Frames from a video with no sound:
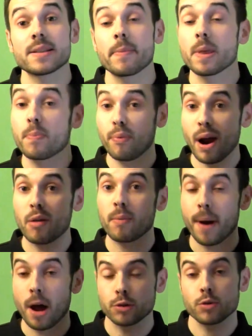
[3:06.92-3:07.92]
some of the brown
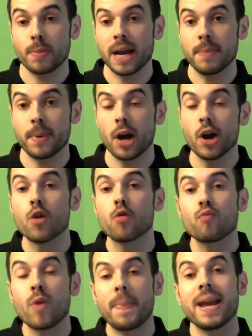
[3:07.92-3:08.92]
parcel paper,
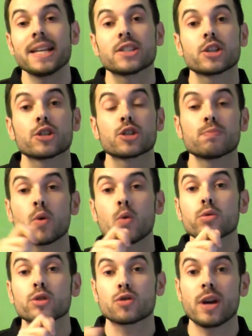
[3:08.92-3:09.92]
rip it into
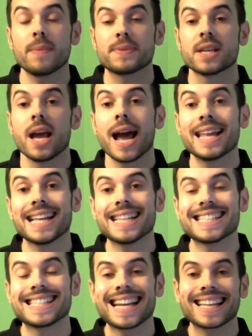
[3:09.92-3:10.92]
small strips, and then
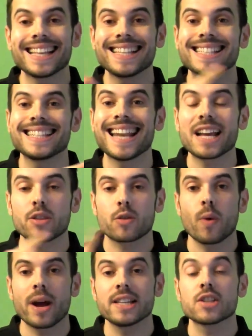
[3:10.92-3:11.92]
stick these
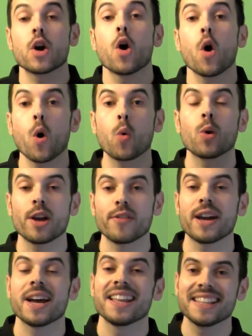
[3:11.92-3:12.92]
lengthways all
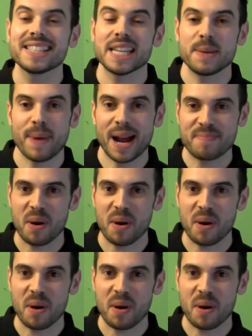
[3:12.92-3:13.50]
over the teabag